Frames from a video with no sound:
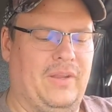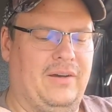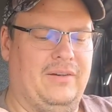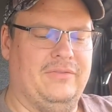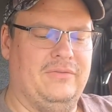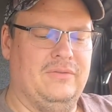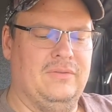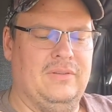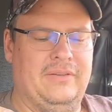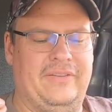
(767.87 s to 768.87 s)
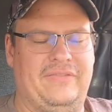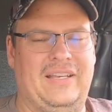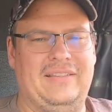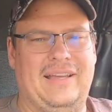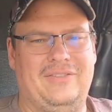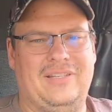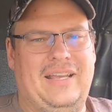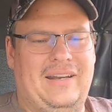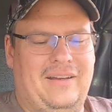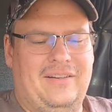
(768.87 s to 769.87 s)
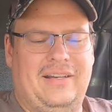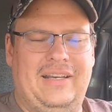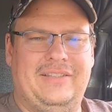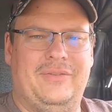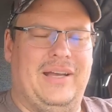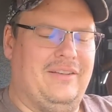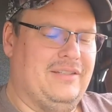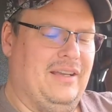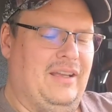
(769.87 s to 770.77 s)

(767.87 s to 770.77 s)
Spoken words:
of $15,882.